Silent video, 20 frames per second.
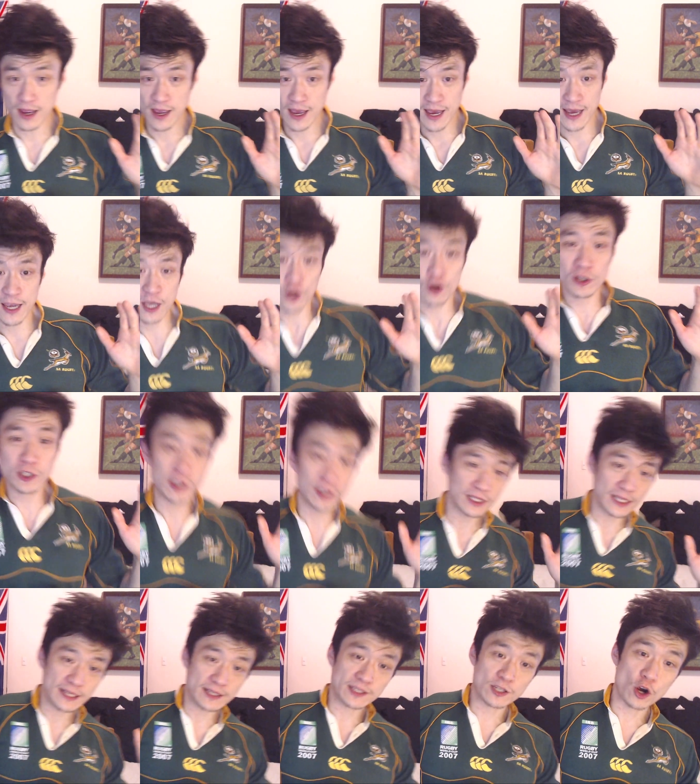He also
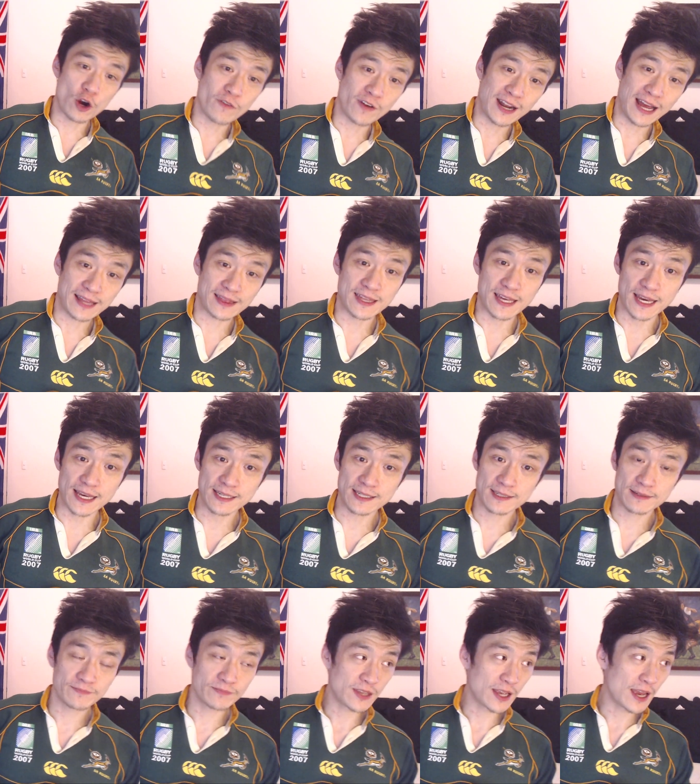leans over like this,
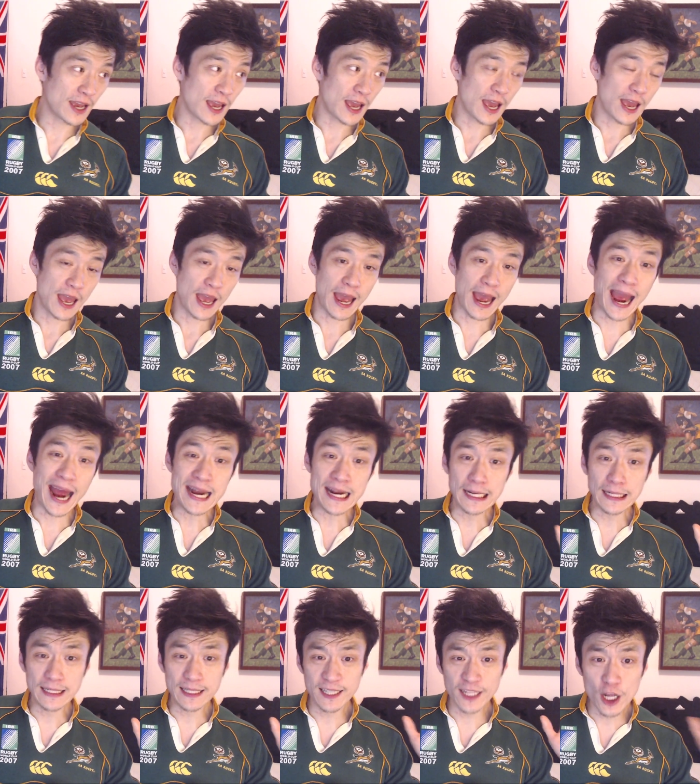and he
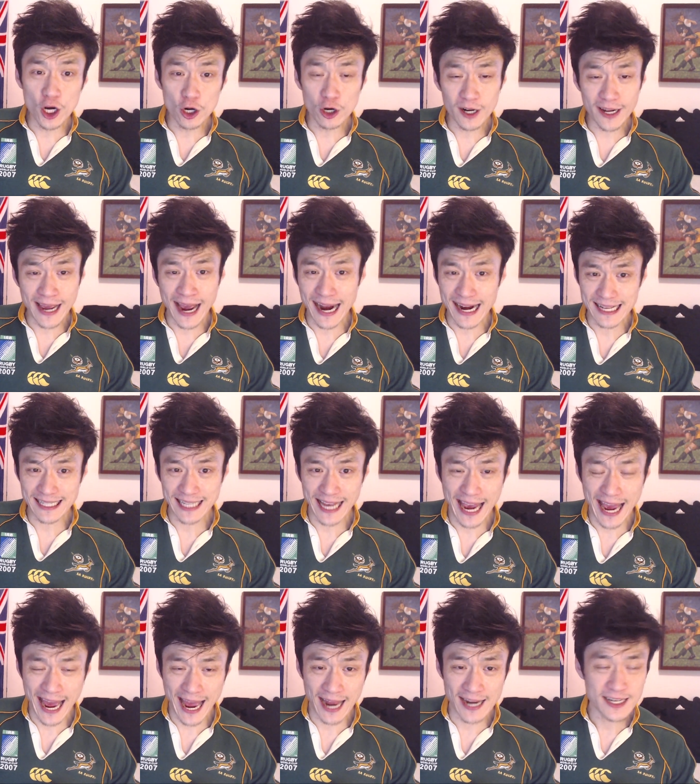literally had his
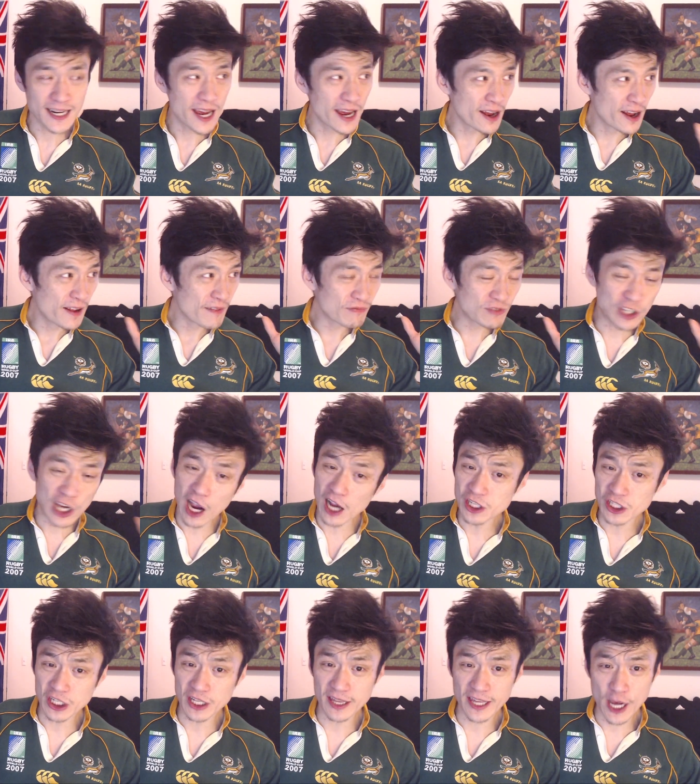hand
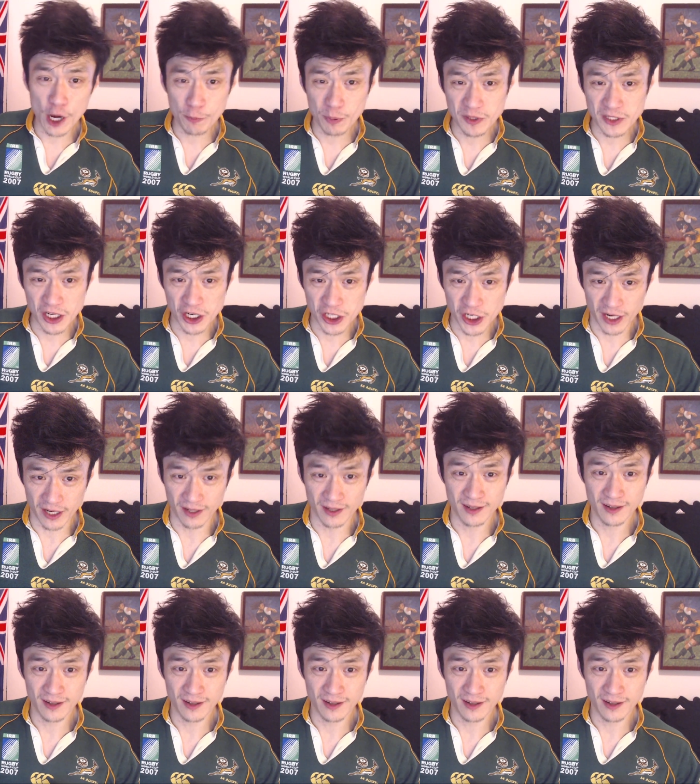touching the opposition.